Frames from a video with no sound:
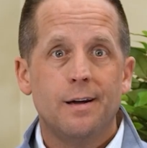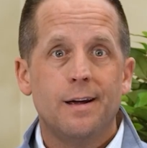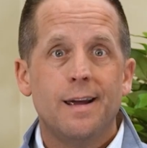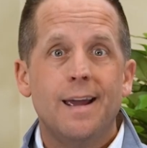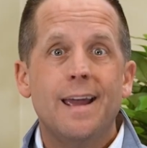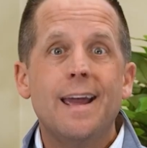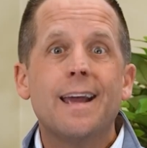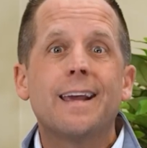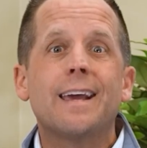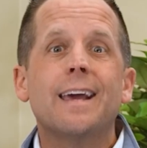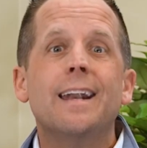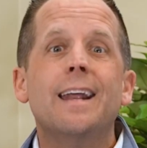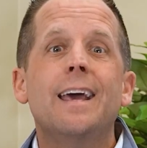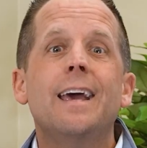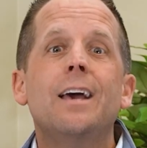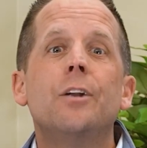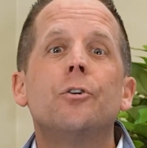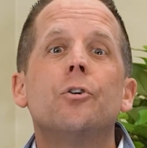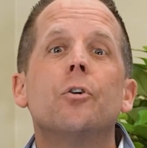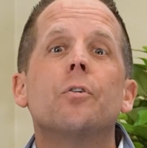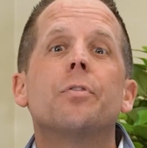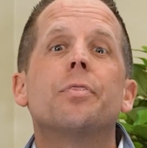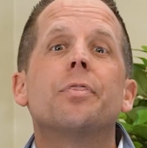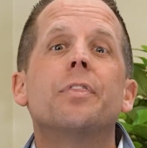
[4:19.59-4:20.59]
It can
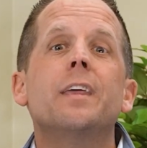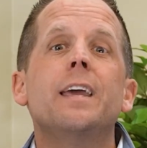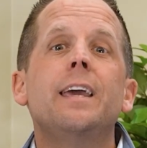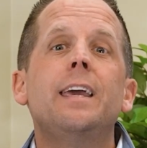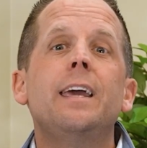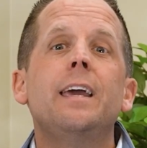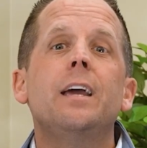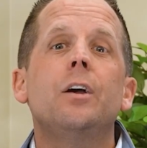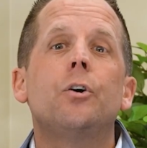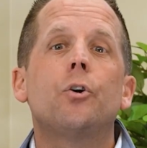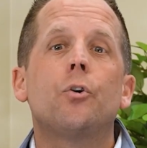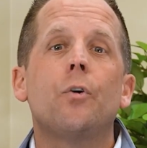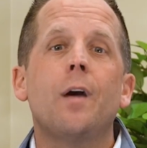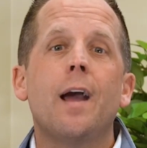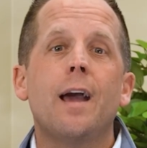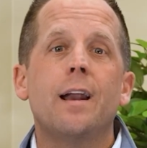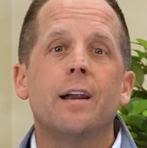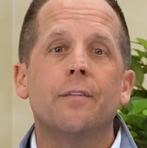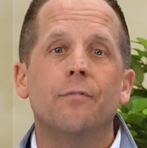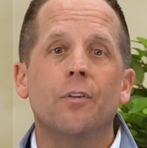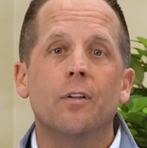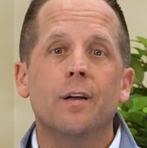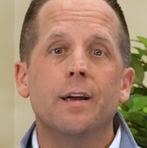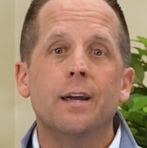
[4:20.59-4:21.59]
hinder thinking
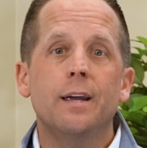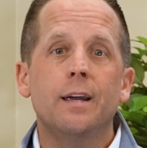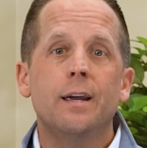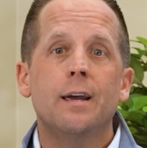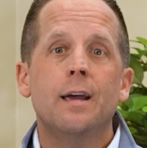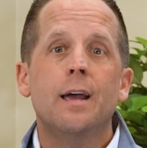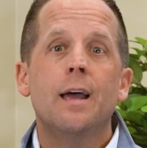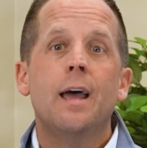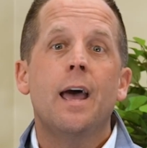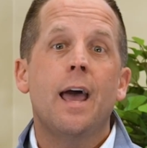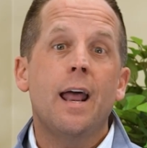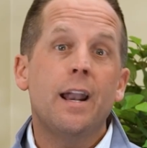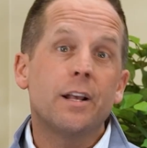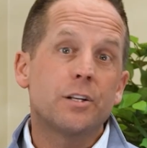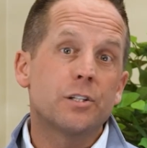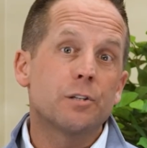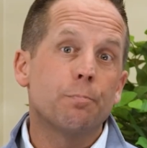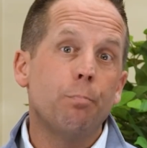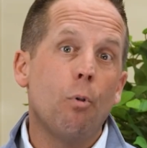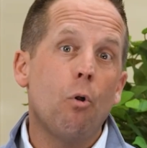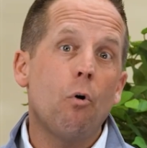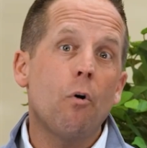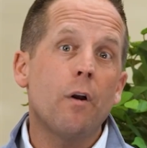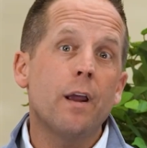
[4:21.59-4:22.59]
creatively and
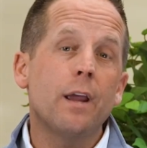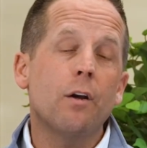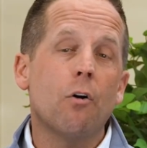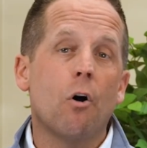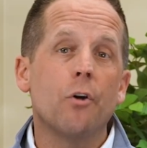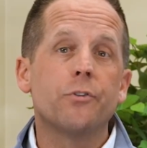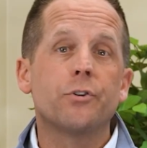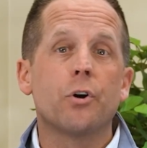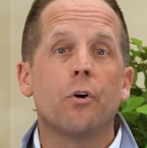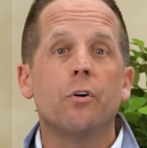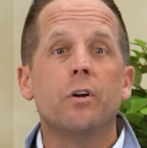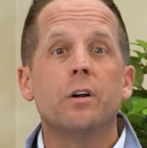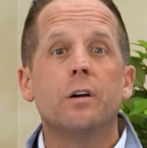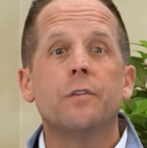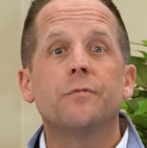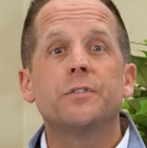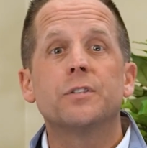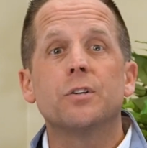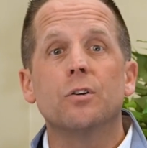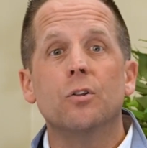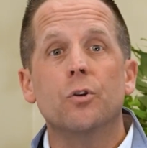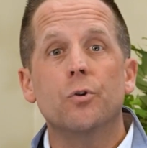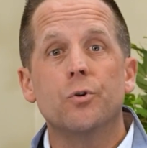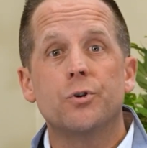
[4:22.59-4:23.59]
exploring alternative
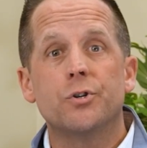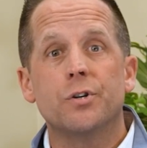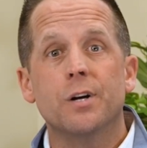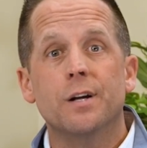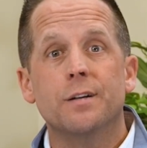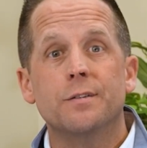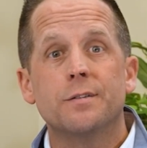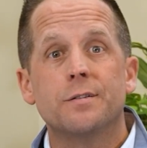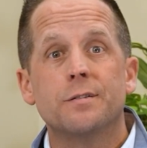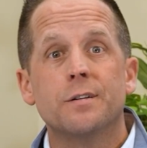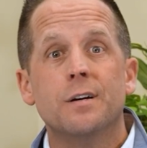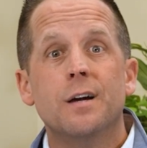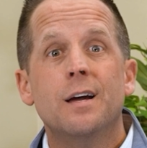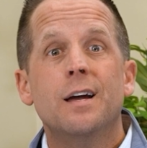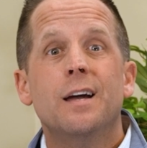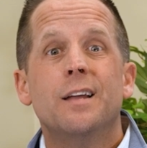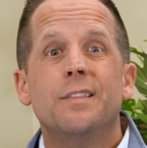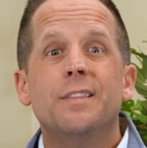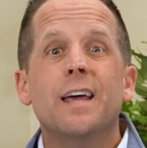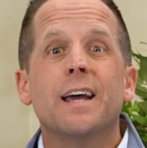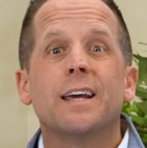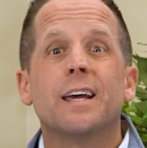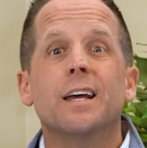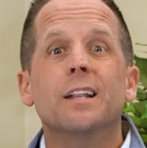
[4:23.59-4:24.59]
solutions
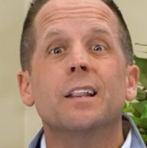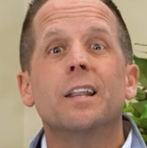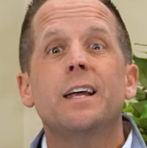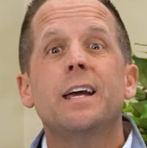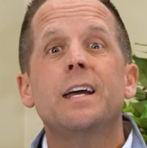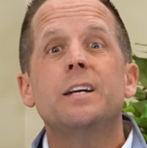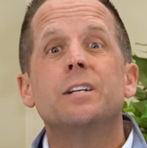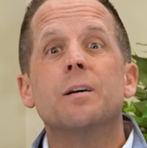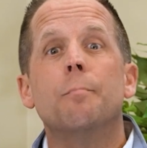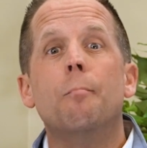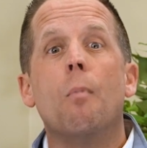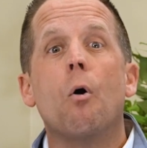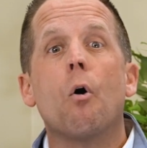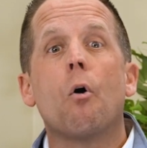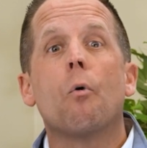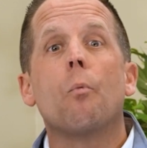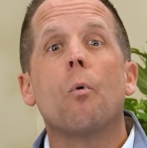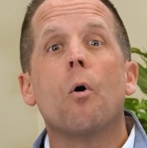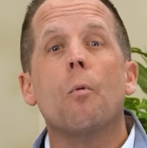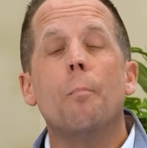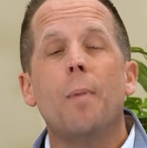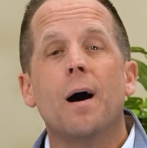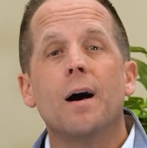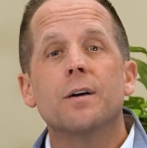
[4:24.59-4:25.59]
that can lead to more
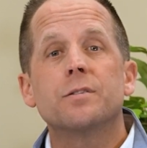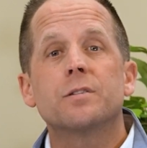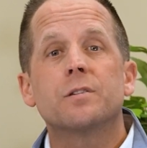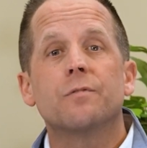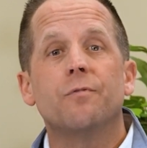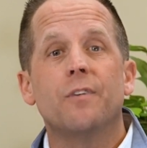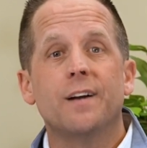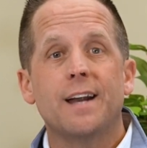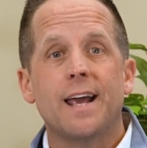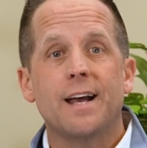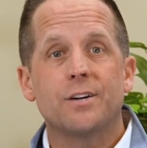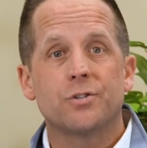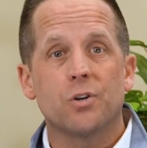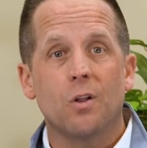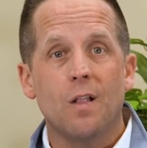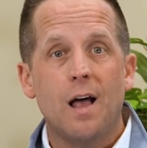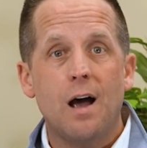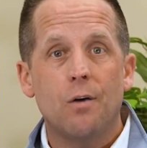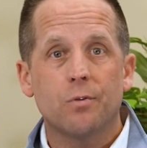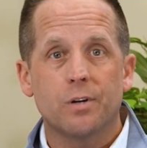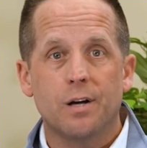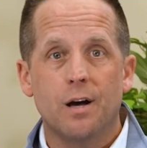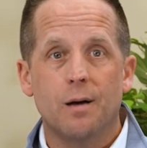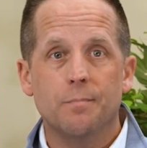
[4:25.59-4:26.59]
robust financial
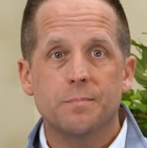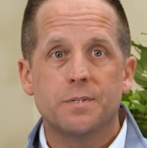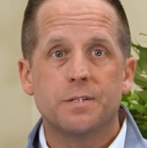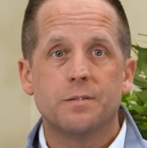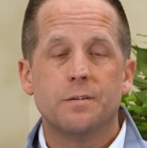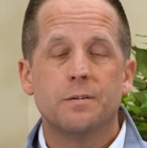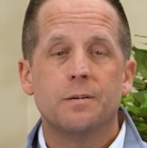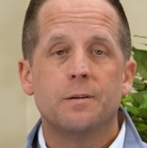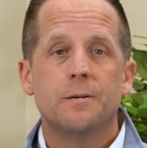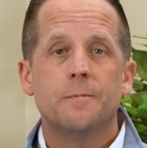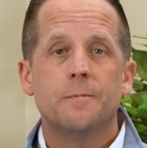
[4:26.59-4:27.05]
outcomes.